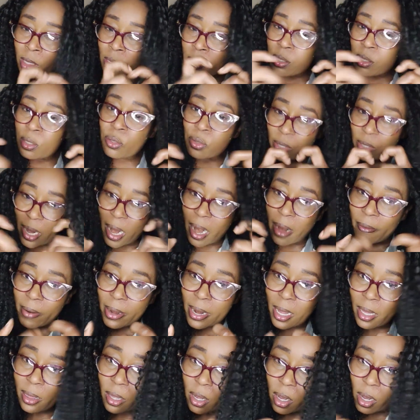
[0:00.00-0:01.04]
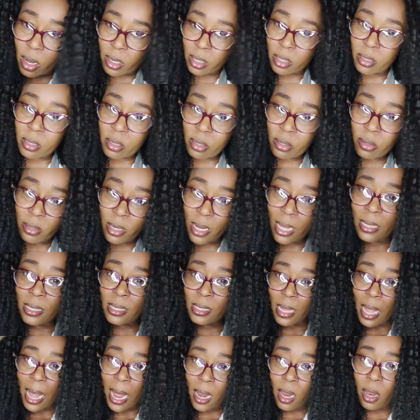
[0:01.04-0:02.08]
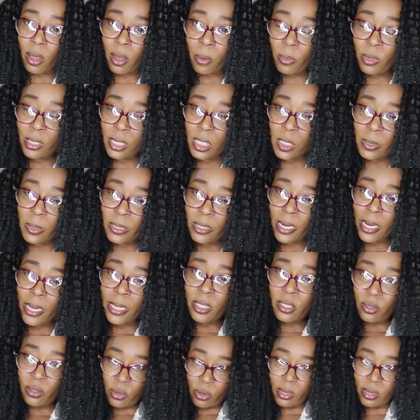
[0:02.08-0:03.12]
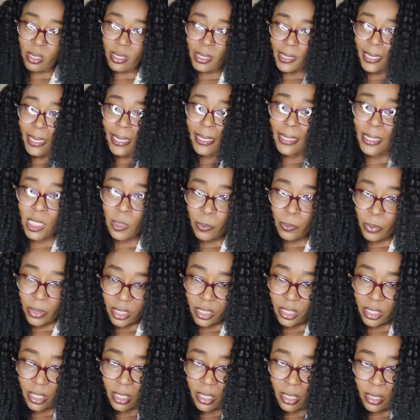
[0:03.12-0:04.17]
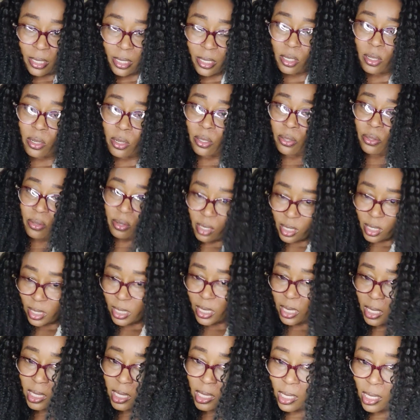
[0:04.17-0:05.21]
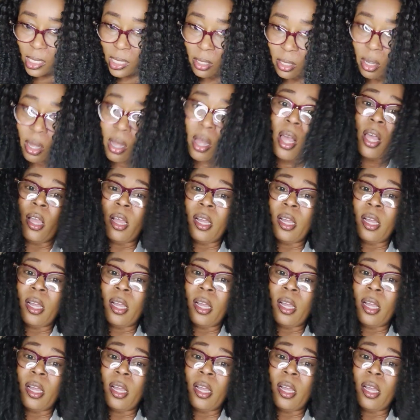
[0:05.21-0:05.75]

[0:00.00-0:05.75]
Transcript: to carry out all the students along, most especially those in special needs, or those in needs, or